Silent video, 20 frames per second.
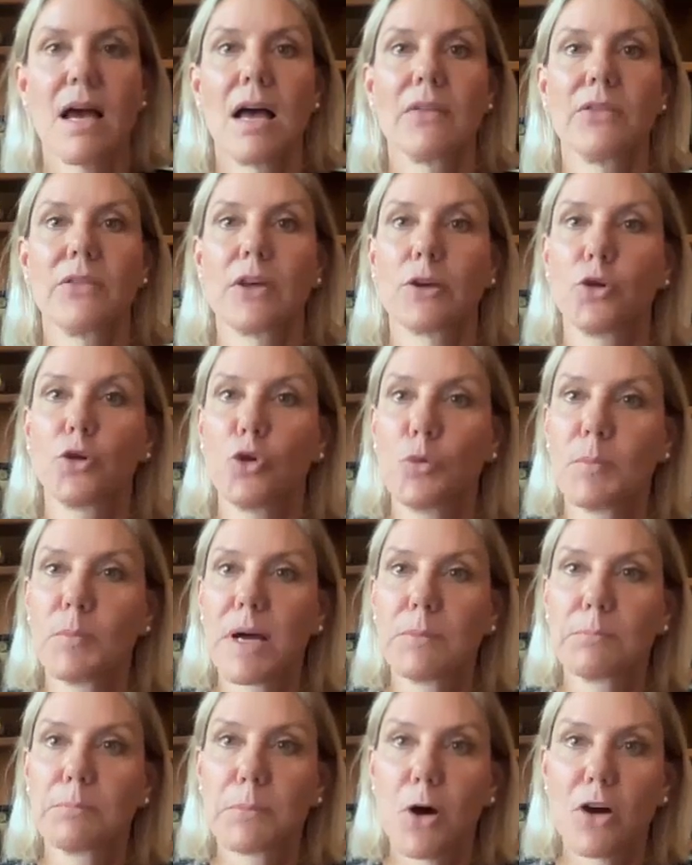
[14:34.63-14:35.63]
The
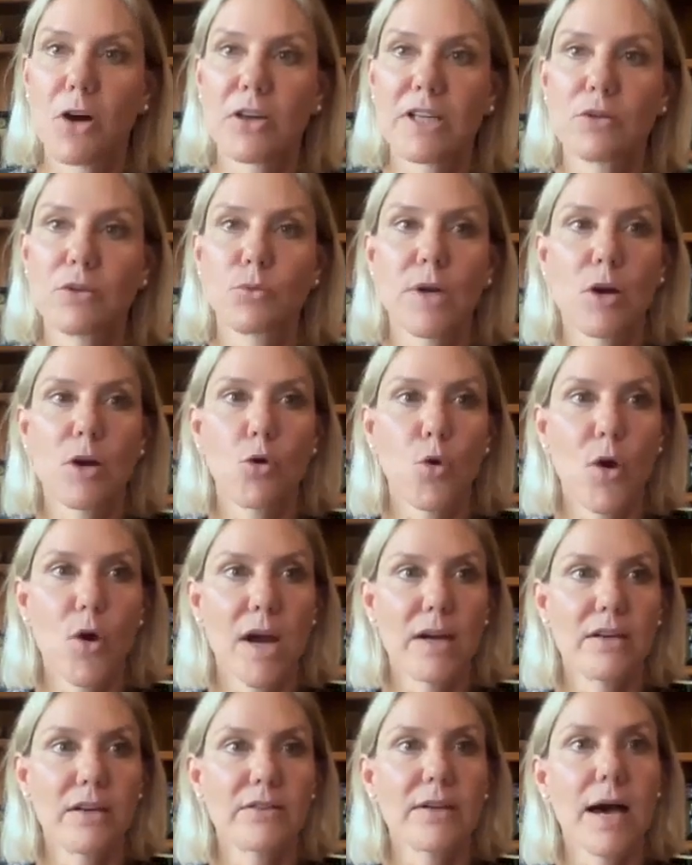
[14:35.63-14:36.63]
human body
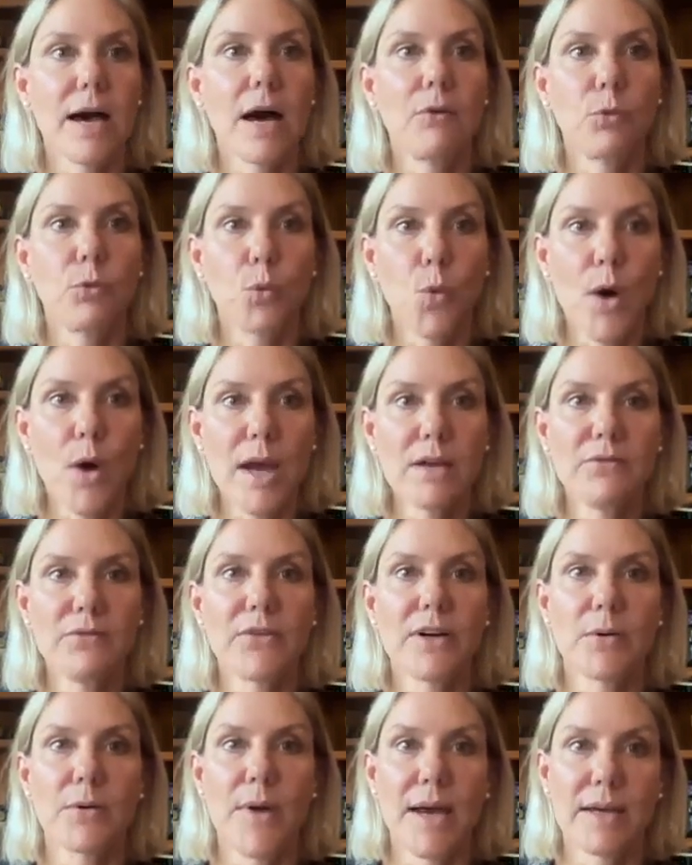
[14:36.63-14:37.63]
requires a wide
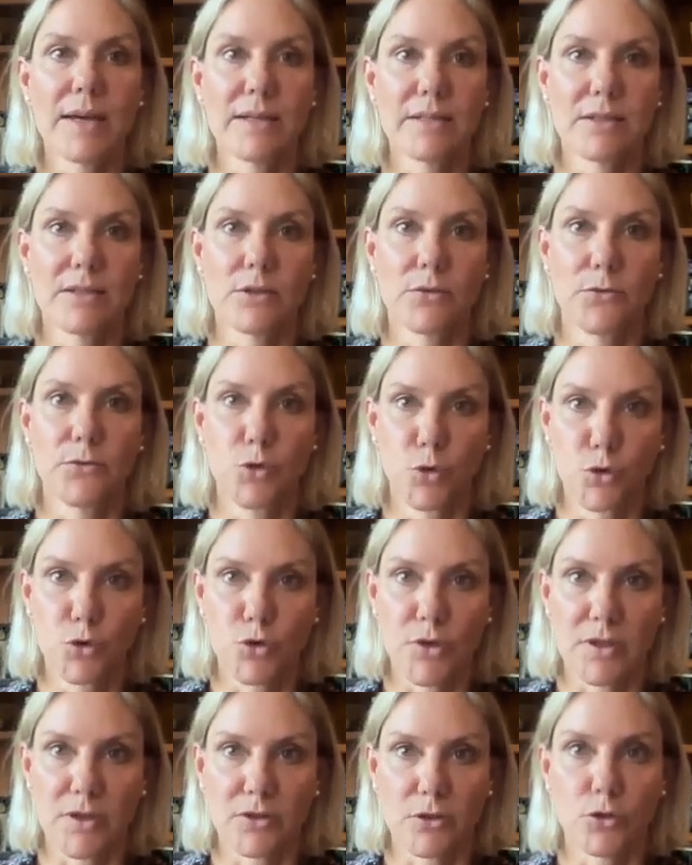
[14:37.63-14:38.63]
variety of
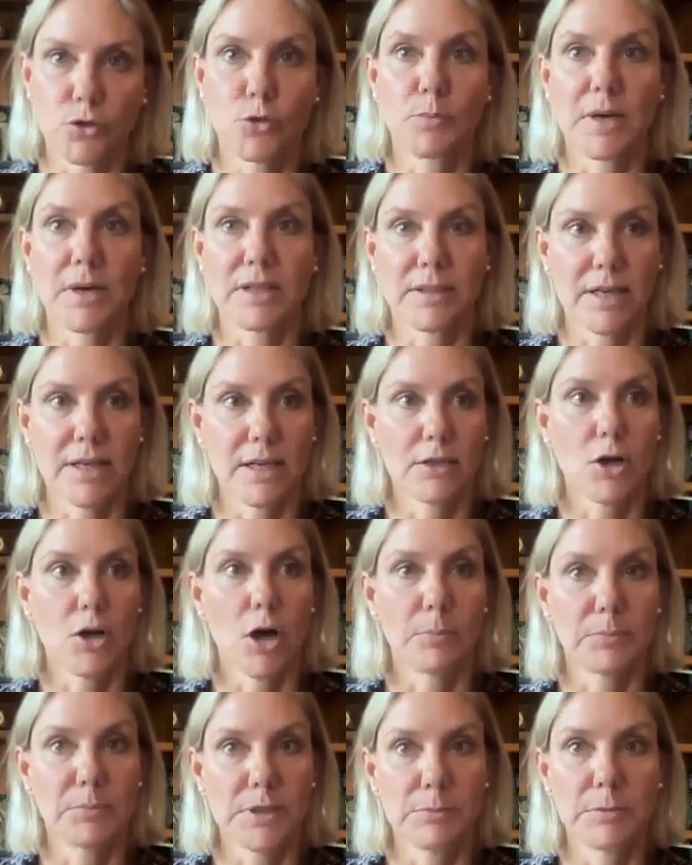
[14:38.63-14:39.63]
nutrients to maintain
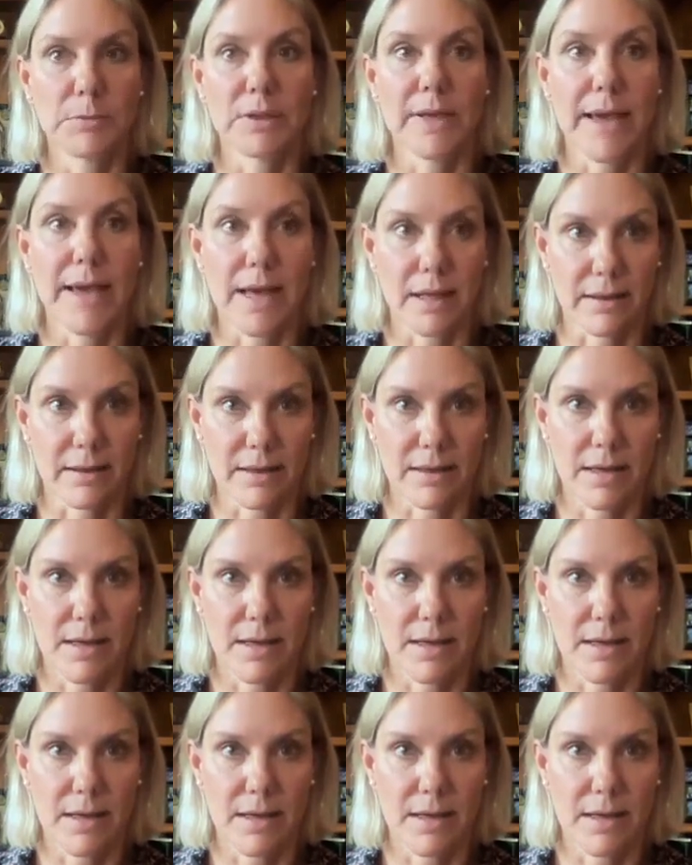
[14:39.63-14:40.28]
optimal health.